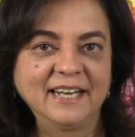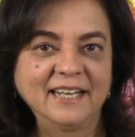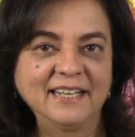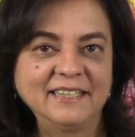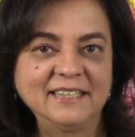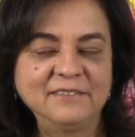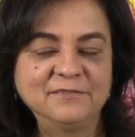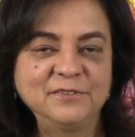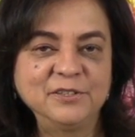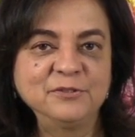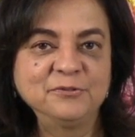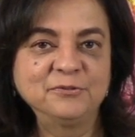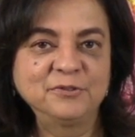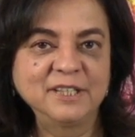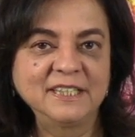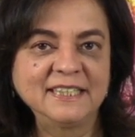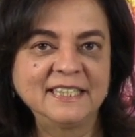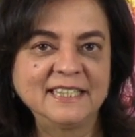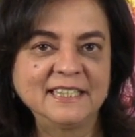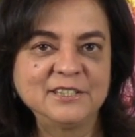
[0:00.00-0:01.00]
And if you
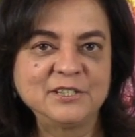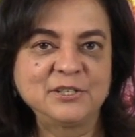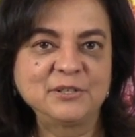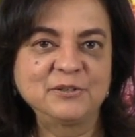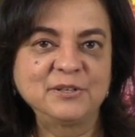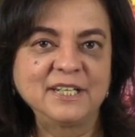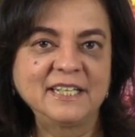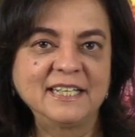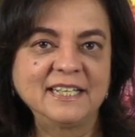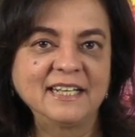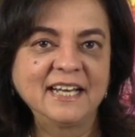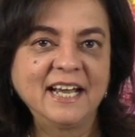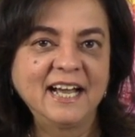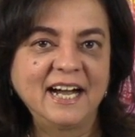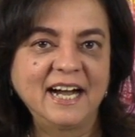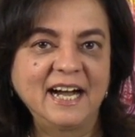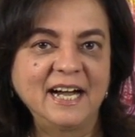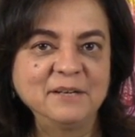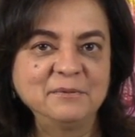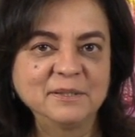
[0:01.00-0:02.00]
really enjoyed it,
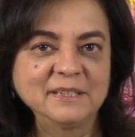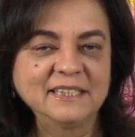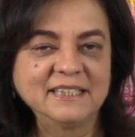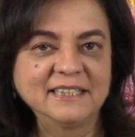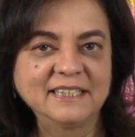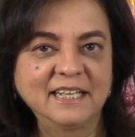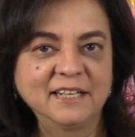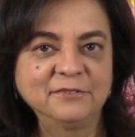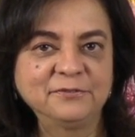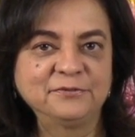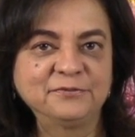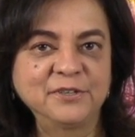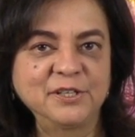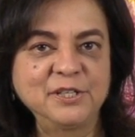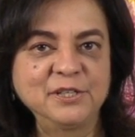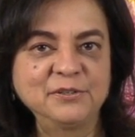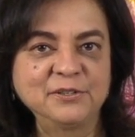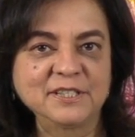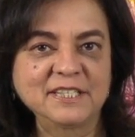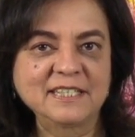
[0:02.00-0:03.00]
I would love for
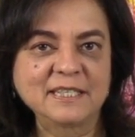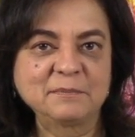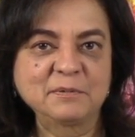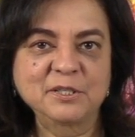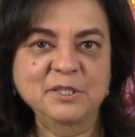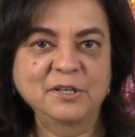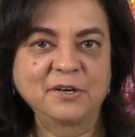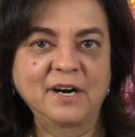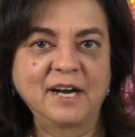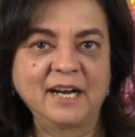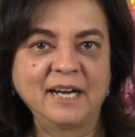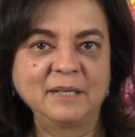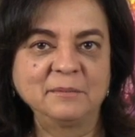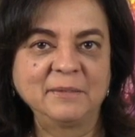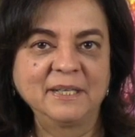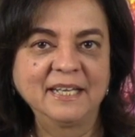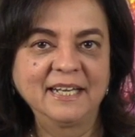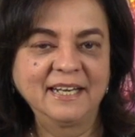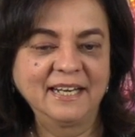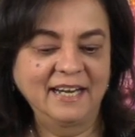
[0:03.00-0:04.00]
you to subscribe.